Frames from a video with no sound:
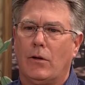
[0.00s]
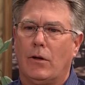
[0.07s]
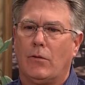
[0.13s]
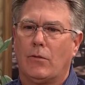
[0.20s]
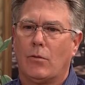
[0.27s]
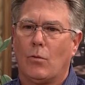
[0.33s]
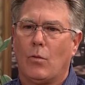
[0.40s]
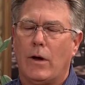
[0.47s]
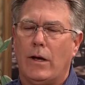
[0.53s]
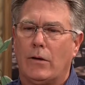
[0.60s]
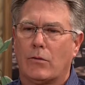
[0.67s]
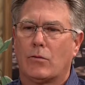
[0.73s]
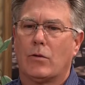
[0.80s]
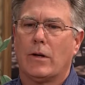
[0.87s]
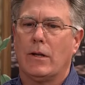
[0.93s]
if the way
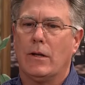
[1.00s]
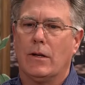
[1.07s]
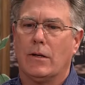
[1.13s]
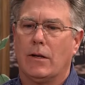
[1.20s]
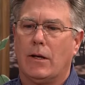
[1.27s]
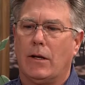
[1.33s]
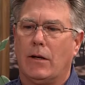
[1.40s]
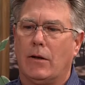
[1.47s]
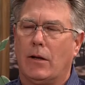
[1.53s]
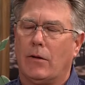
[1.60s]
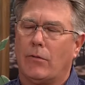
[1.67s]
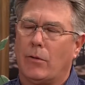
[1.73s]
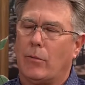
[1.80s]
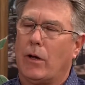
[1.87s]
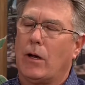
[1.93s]
it's written and, and
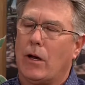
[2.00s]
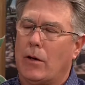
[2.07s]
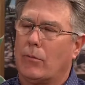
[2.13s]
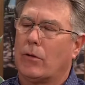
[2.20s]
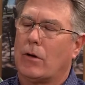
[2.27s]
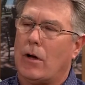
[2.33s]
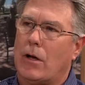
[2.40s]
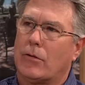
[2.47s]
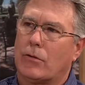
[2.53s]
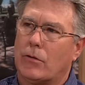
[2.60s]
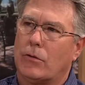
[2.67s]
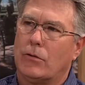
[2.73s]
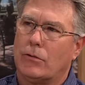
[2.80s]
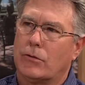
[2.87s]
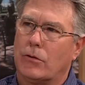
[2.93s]
if it becomes a
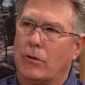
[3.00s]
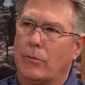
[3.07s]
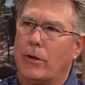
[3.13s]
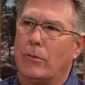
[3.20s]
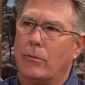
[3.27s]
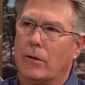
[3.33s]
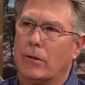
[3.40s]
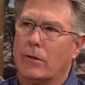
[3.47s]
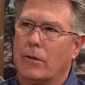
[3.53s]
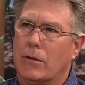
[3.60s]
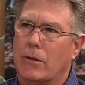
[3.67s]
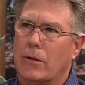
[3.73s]
constitutional amendment,